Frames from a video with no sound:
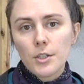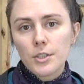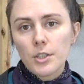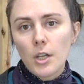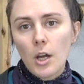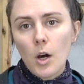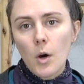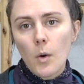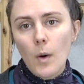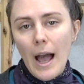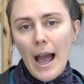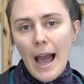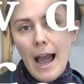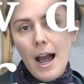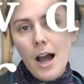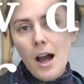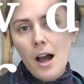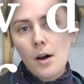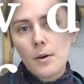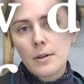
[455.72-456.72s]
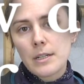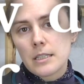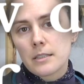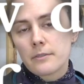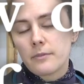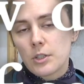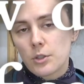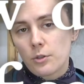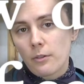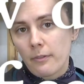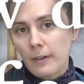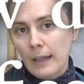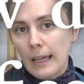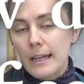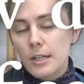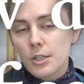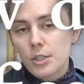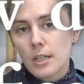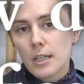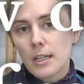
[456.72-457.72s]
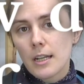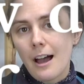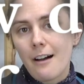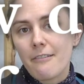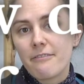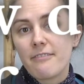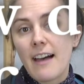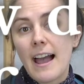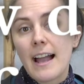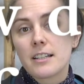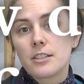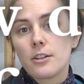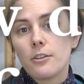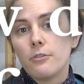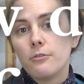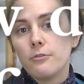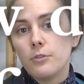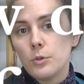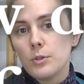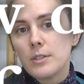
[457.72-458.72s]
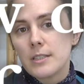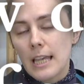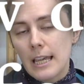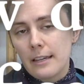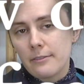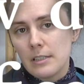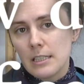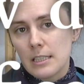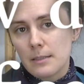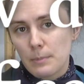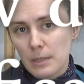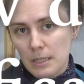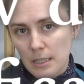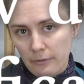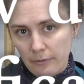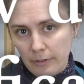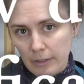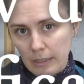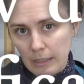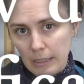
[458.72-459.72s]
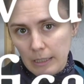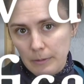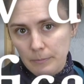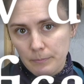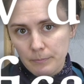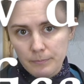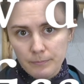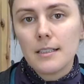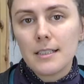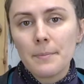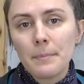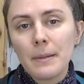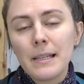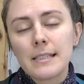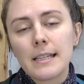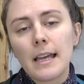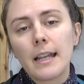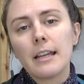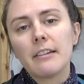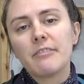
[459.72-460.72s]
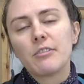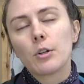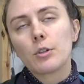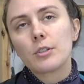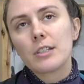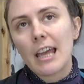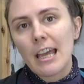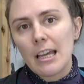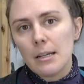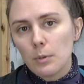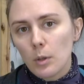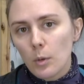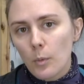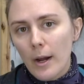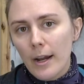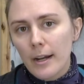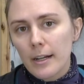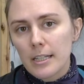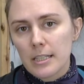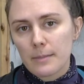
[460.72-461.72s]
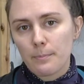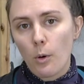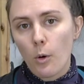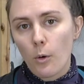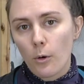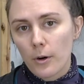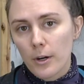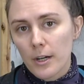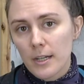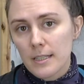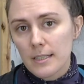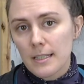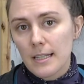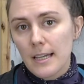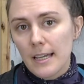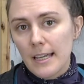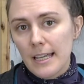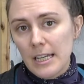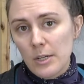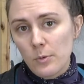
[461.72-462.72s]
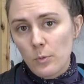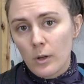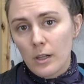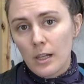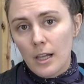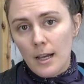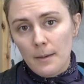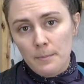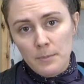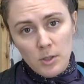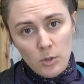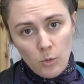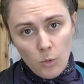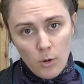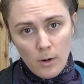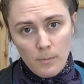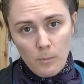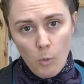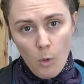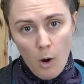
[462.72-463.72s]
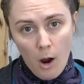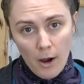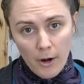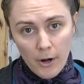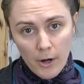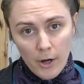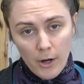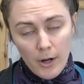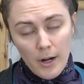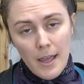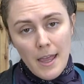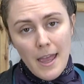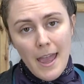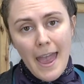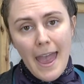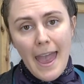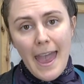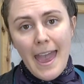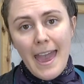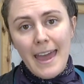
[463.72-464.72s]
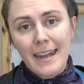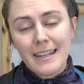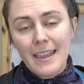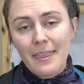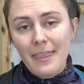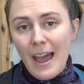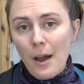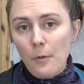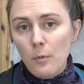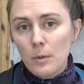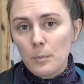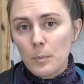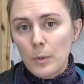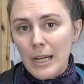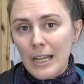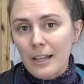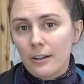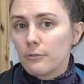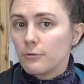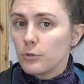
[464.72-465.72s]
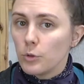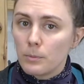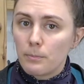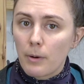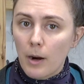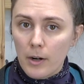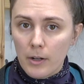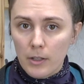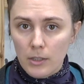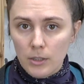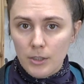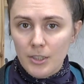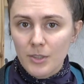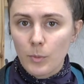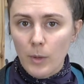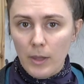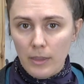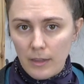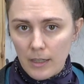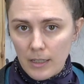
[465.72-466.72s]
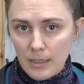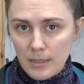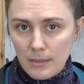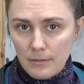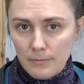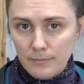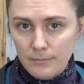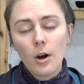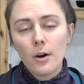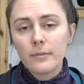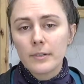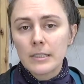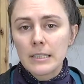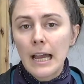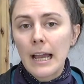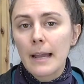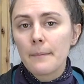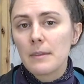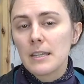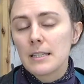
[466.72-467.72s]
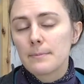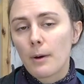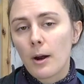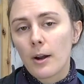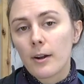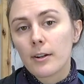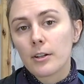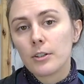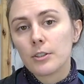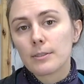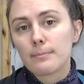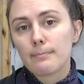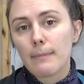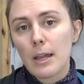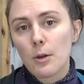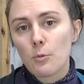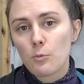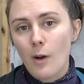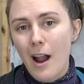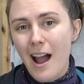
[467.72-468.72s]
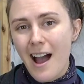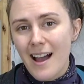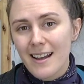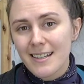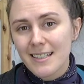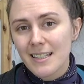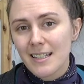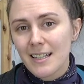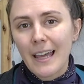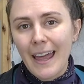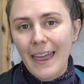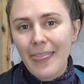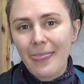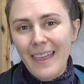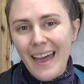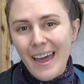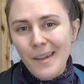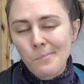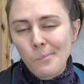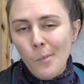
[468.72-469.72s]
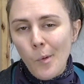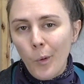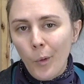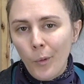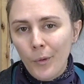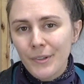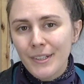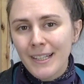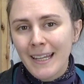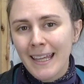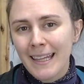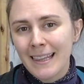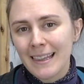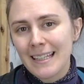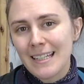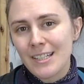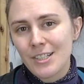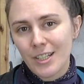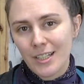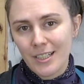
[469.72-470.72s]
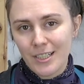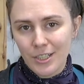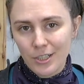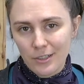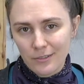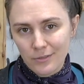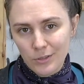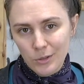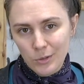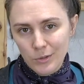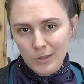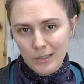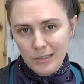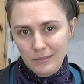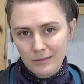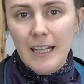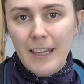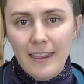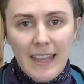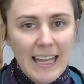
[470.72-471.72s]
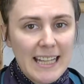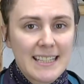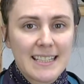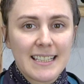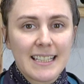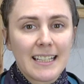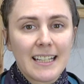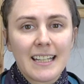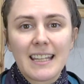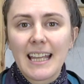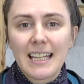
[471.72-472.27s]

So how does vitrification affect food safety specifically? Simply said, if your tableware is porous, it will absorb water and that will bring food particles with it. Over time, these particles may rot and that mold can leach into your food. That's it.